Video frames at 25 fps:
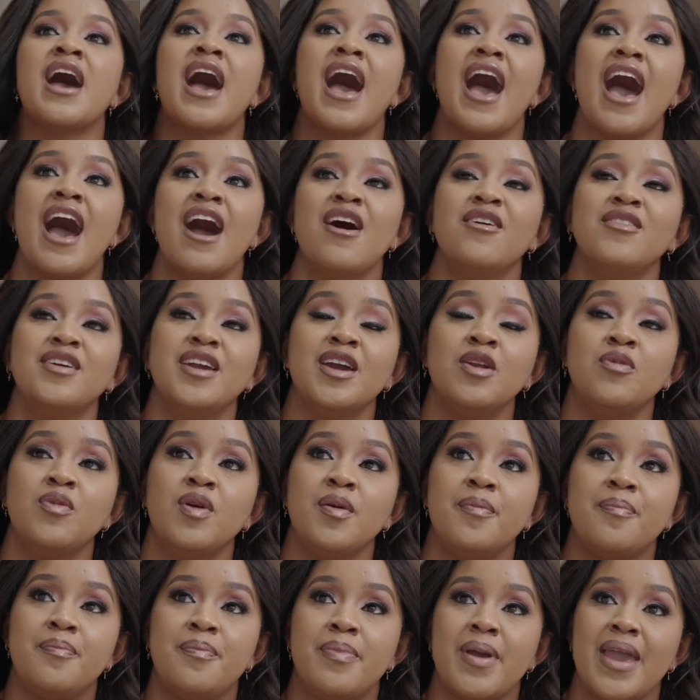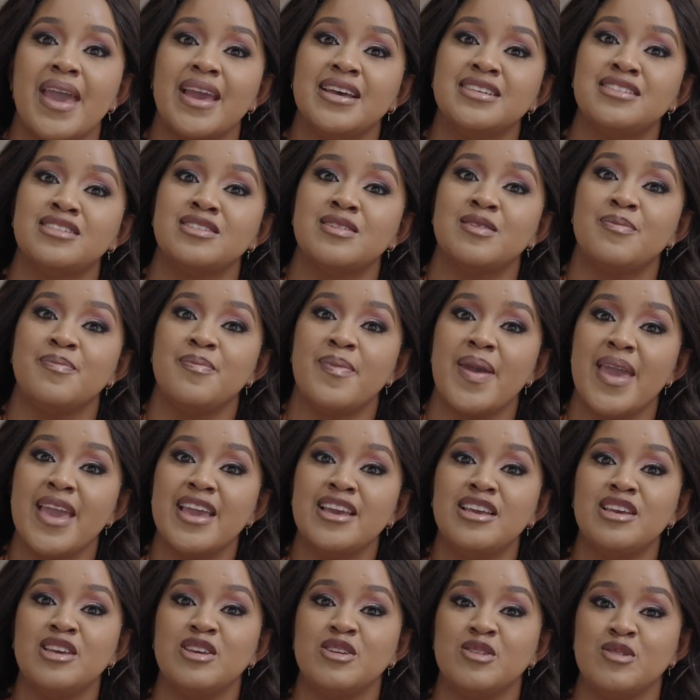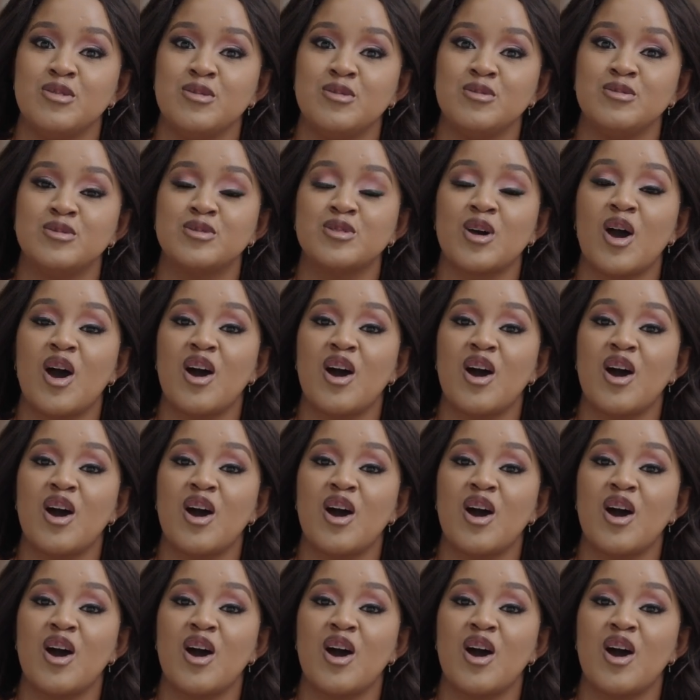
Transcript: how can we best make use